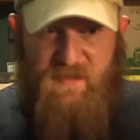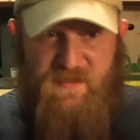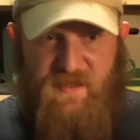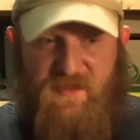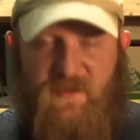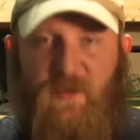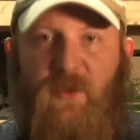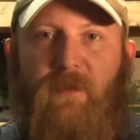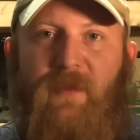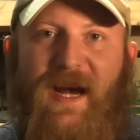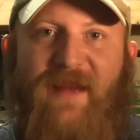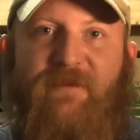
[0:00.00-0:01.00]
accessible
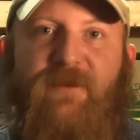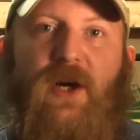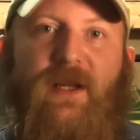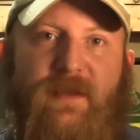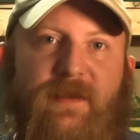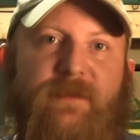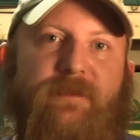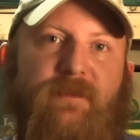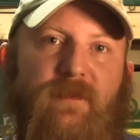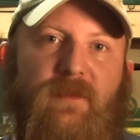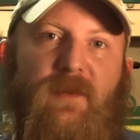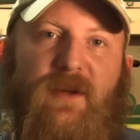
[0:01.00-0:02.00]
by foot,
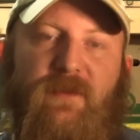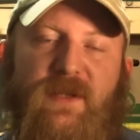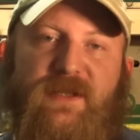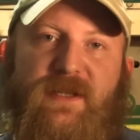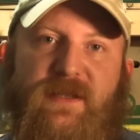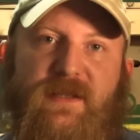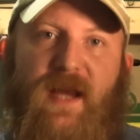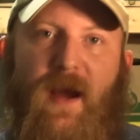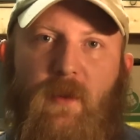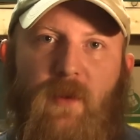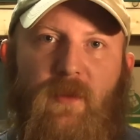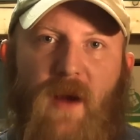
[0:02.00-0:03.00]
one of which is
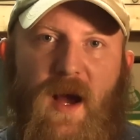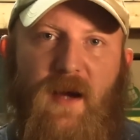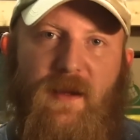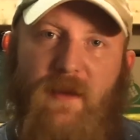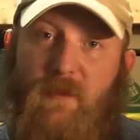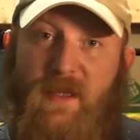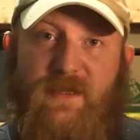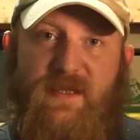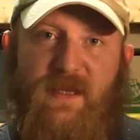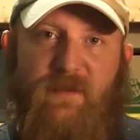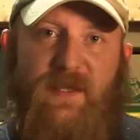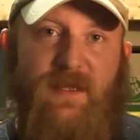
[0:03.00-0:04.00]
Tower Rock. I read
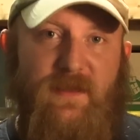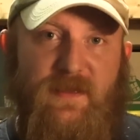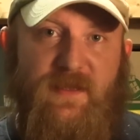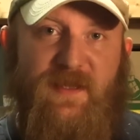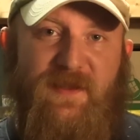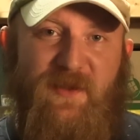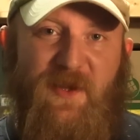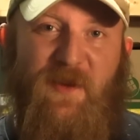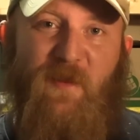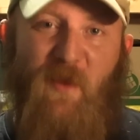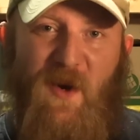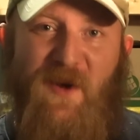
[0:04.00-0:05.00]
something that said you
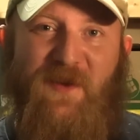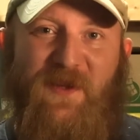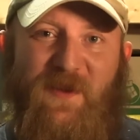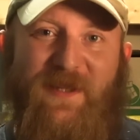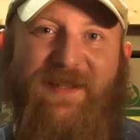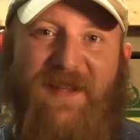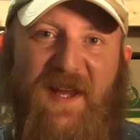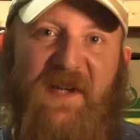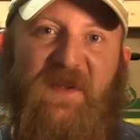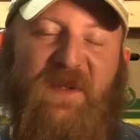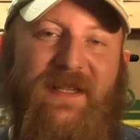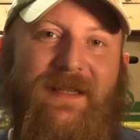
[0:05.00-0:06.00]
could walk to it
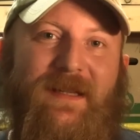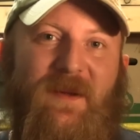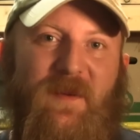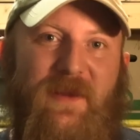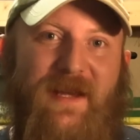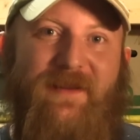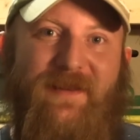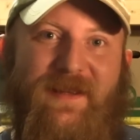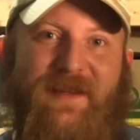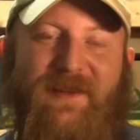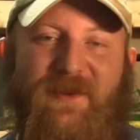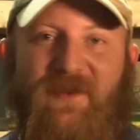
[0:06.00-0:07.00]
now without
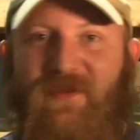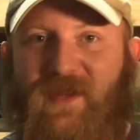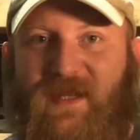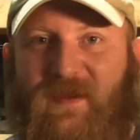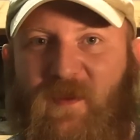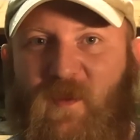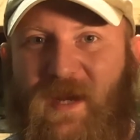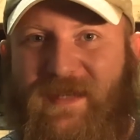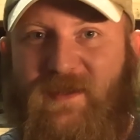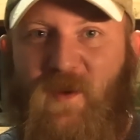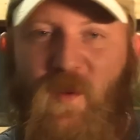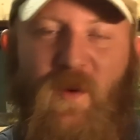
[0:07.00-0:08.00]
getting your feet
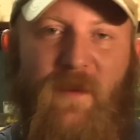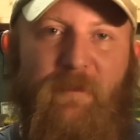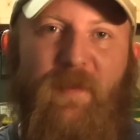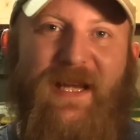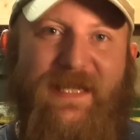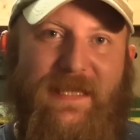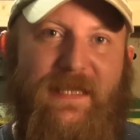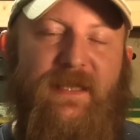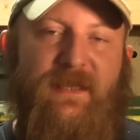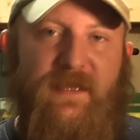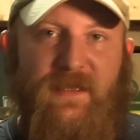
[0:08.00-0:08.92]
wet or muddy.